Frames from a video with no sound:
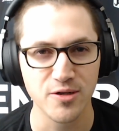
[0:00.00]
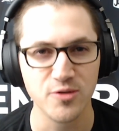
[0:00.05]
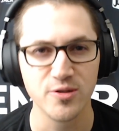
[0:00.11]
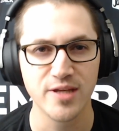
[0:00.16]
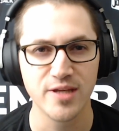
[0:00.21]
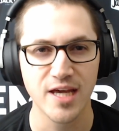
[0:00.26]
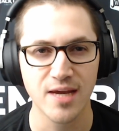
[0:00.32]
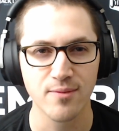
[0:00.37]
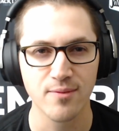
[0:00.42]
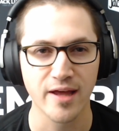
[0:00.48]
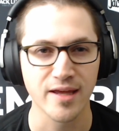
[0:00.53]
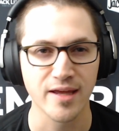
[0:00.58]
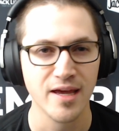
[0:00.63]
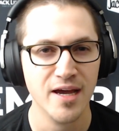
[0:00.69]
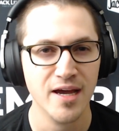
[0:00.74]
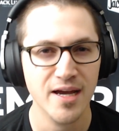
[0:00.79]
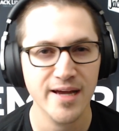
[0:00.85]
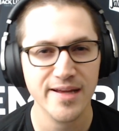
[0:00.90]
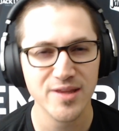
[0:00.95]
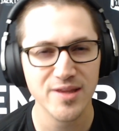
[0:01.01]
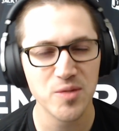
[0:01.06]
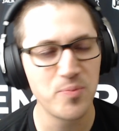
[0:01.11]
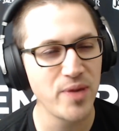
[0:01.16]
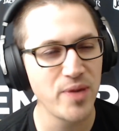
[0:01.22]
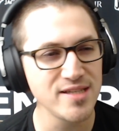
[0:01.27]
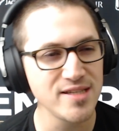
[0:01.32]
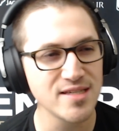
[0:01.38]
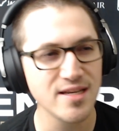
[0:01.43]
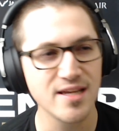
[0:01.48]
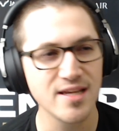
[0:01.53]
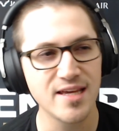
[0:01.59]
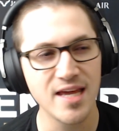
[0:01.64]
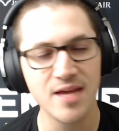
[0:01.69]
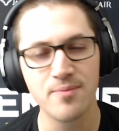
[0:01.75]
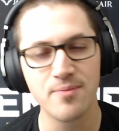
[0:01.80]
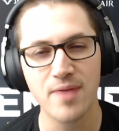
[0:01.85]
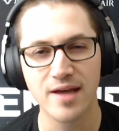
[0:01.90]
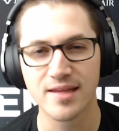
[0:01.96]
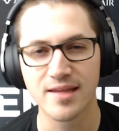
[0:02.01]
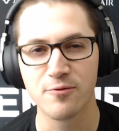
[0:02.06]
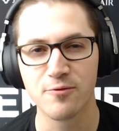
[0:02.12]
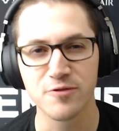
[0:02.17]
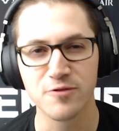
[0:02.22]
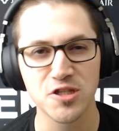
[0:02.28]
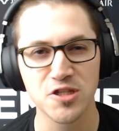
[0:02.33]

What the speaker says: game. Like, the pace of the game back then was